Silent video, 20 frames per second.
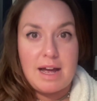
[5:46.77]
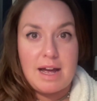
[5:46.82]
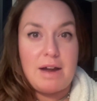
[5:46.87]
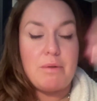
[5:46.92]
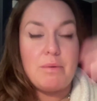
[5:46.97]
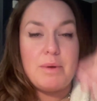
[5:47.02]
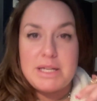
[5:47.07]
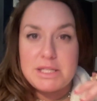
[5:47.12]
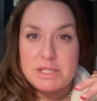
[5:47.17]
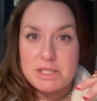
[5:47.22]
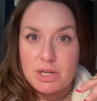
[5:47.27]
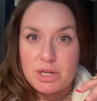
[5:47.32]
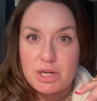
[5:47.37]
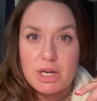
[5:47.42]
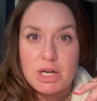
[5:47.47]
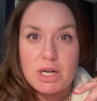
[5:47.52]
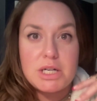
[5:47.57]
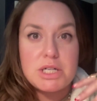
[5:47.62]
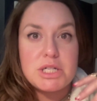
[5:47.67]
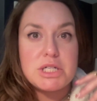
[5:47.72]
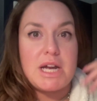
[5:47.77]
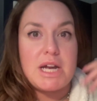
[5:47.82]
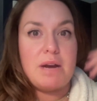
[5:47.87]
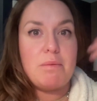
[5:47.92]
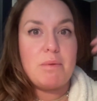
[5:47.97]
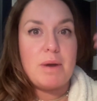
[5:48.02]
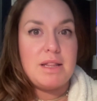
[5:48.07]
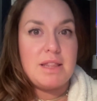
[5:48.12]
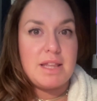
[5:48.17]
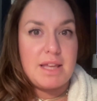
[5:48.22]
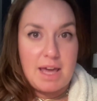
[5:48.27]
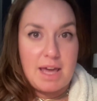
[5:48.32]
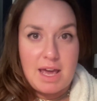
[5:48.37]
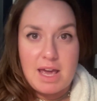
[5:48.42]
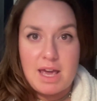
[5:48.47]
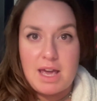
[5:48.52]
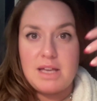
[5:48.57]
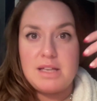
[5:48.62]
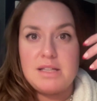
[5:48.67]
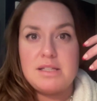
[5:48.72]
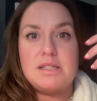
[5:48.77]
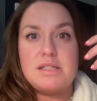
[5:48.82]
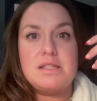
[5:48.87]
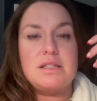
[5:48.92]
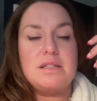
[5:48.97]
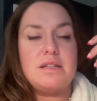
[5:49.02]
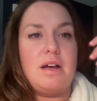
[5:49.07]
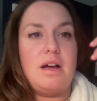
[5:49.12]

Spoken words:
I researched, I read the case,